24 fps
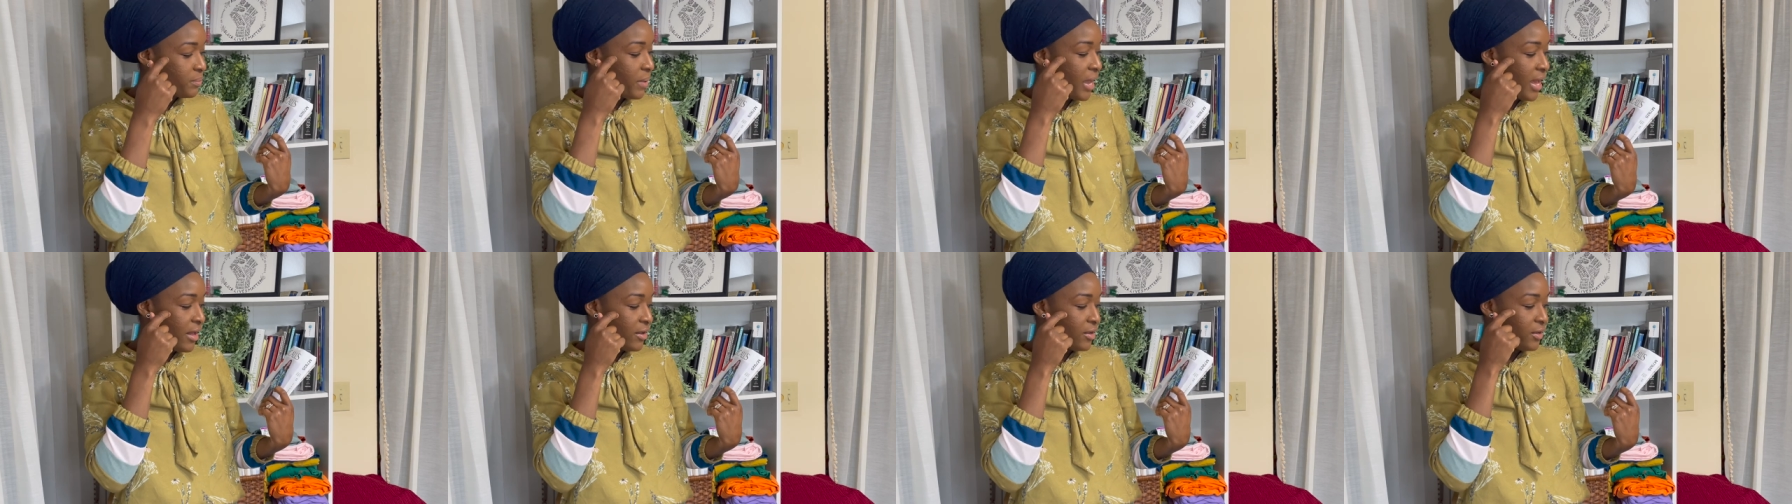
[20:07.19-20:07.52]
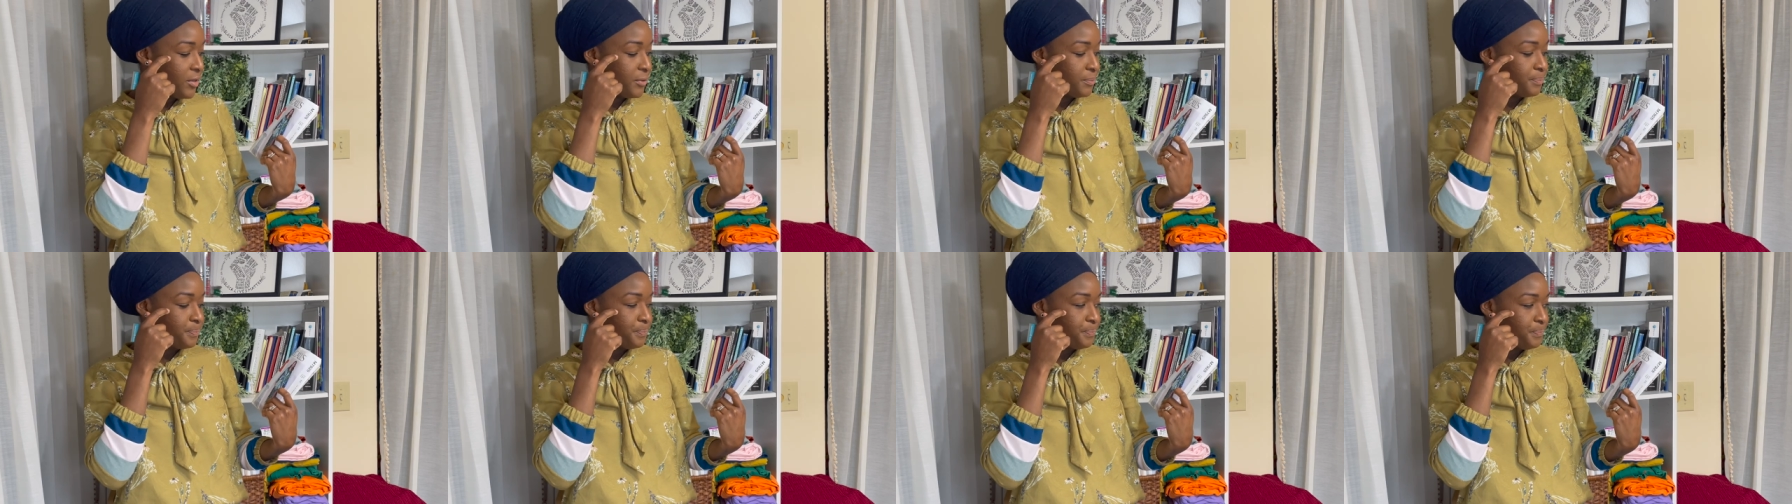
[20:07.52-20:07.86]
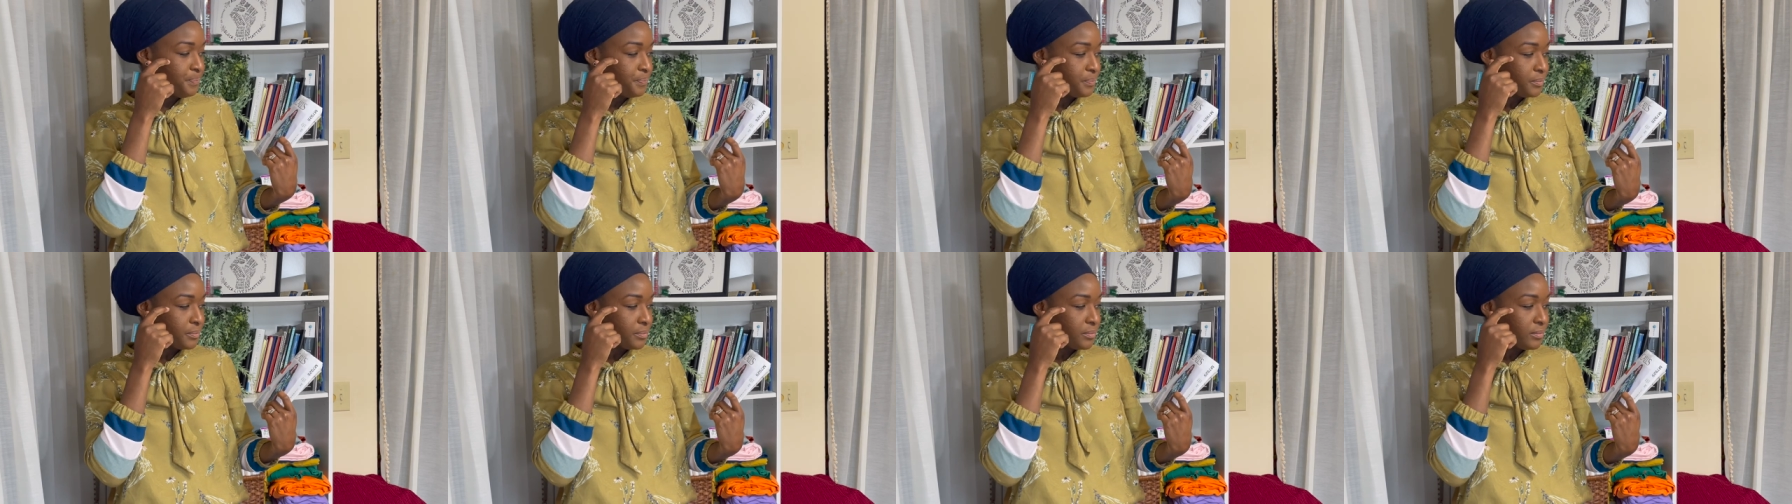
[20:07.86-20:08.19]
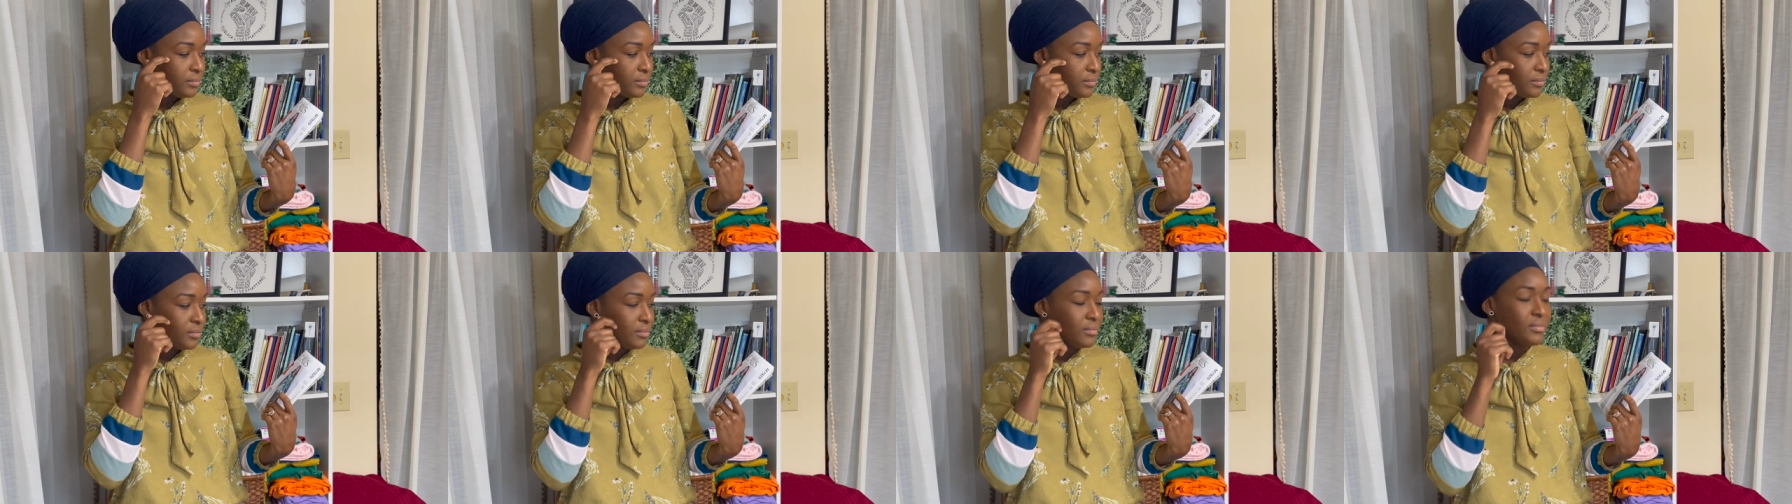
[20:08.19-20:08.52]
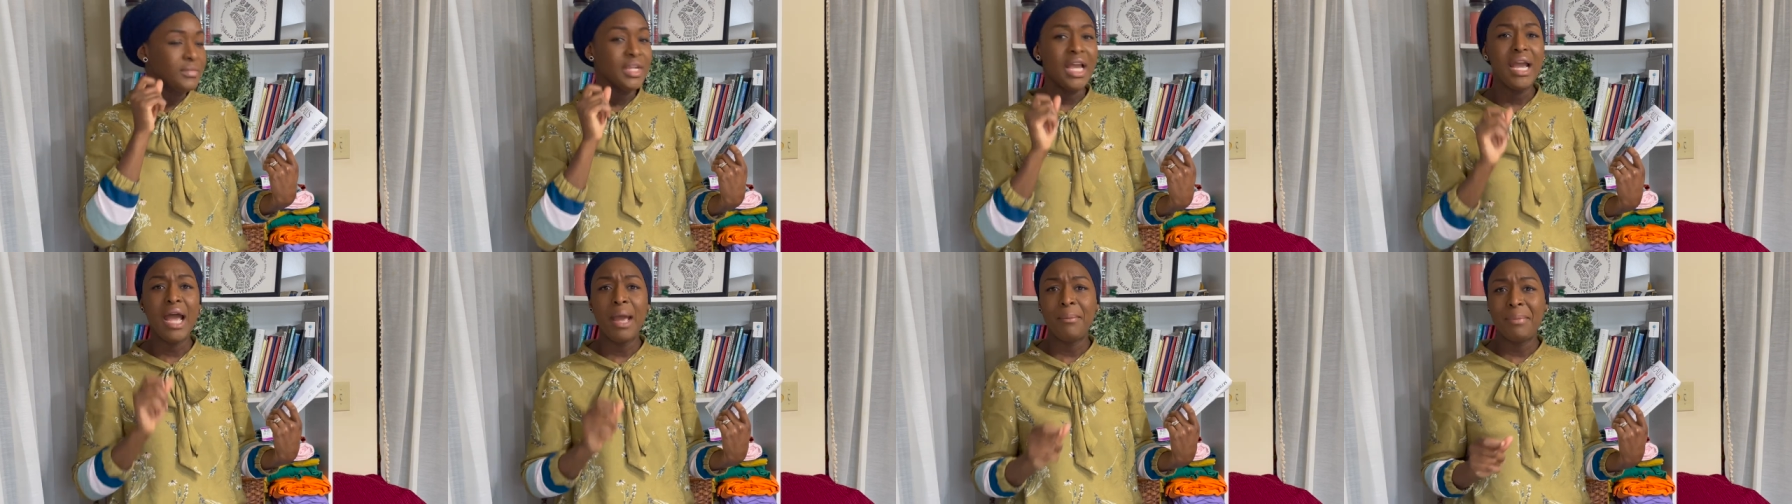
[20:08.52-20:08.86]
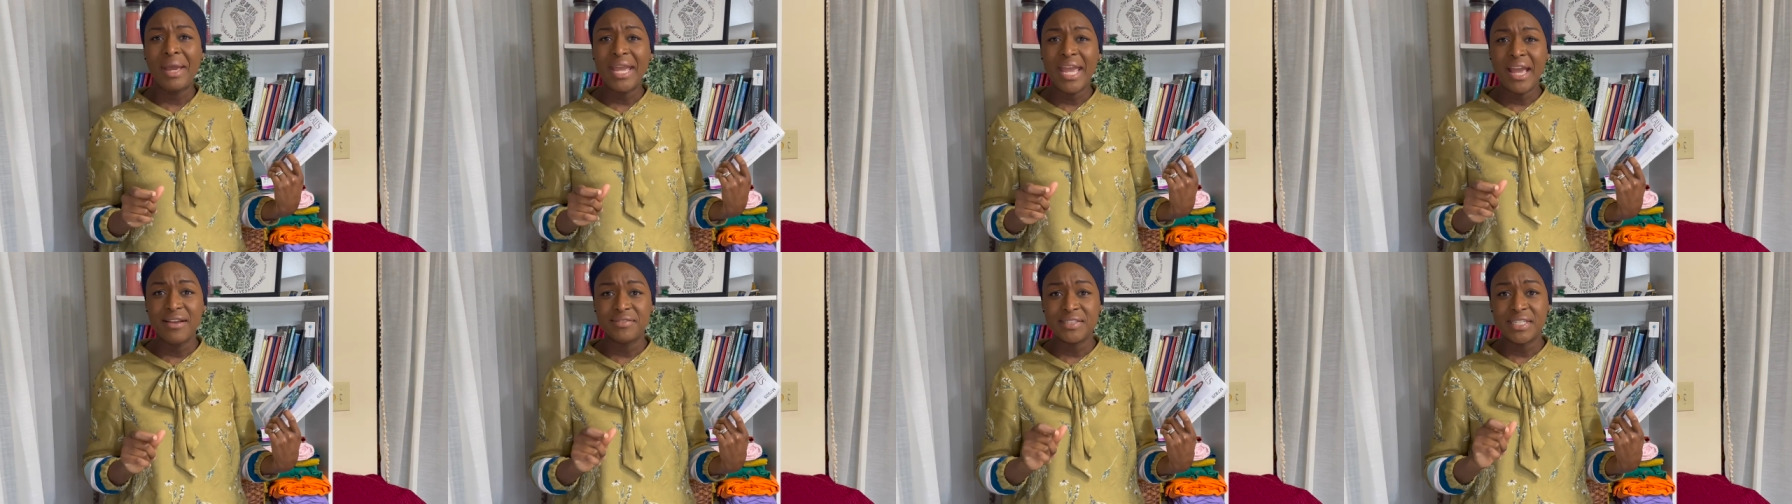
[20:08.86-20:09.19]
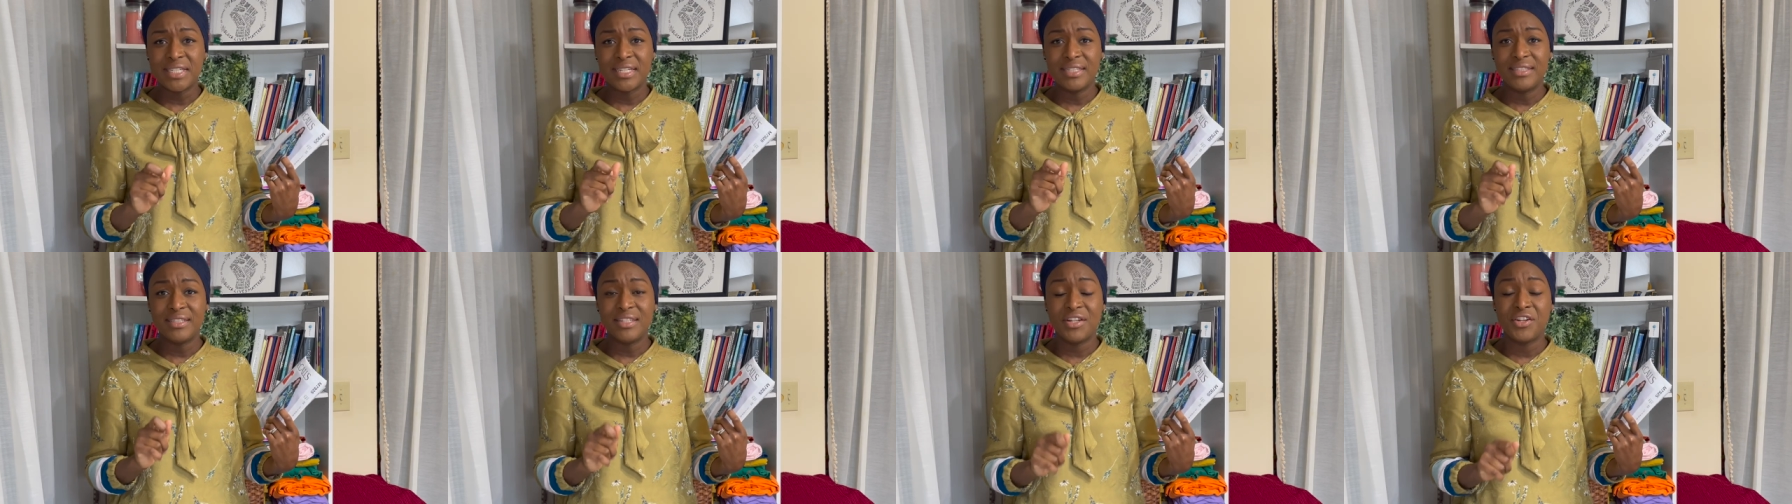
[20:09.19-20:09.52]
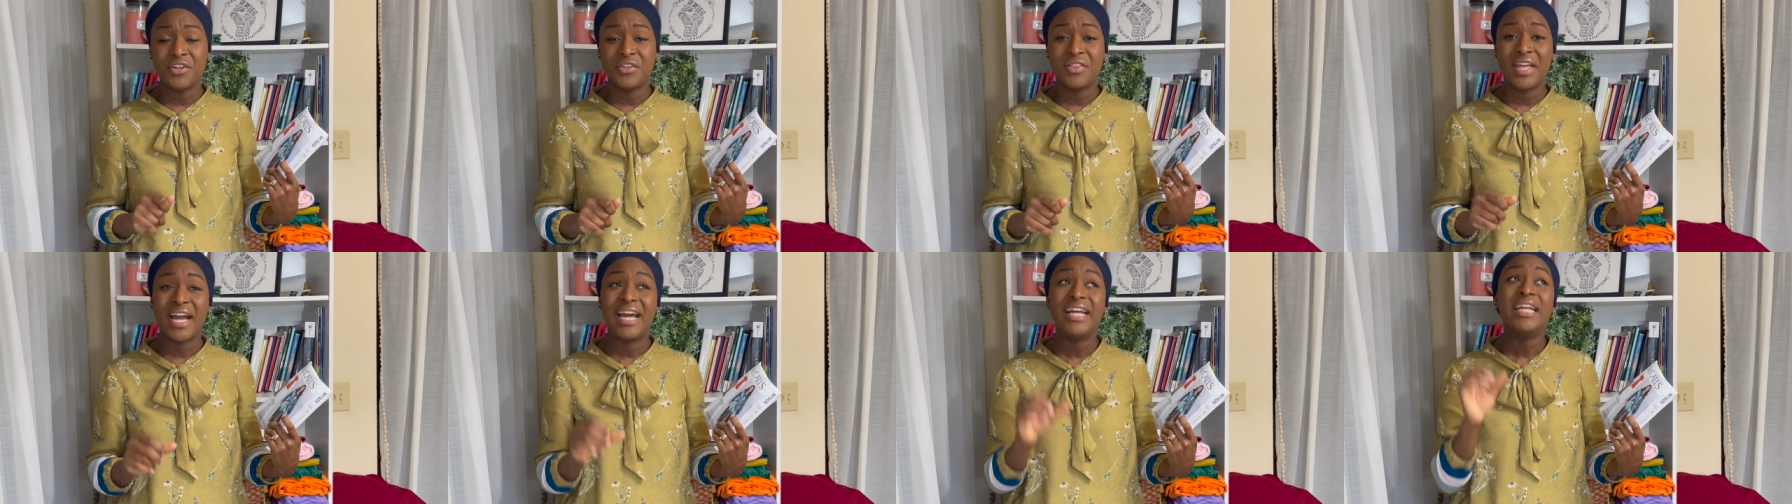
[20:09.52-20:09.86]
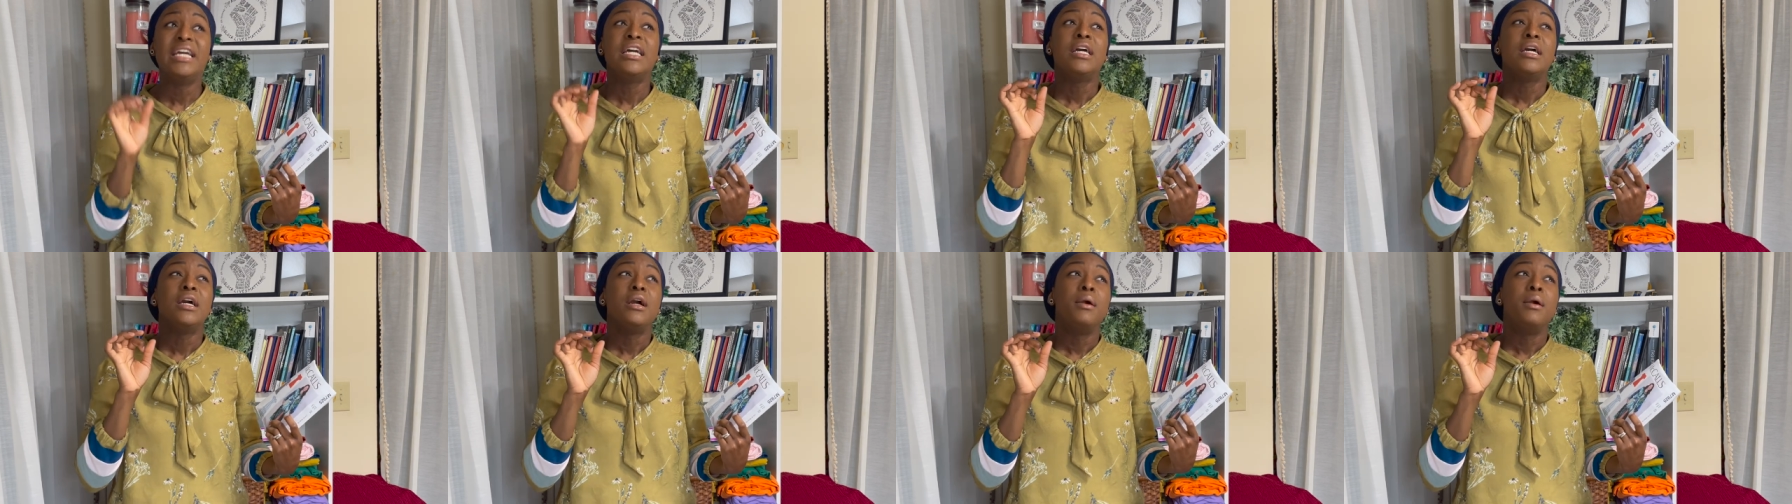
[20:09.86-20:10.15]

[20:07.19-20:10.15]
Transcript: pattern, I might have to consider that.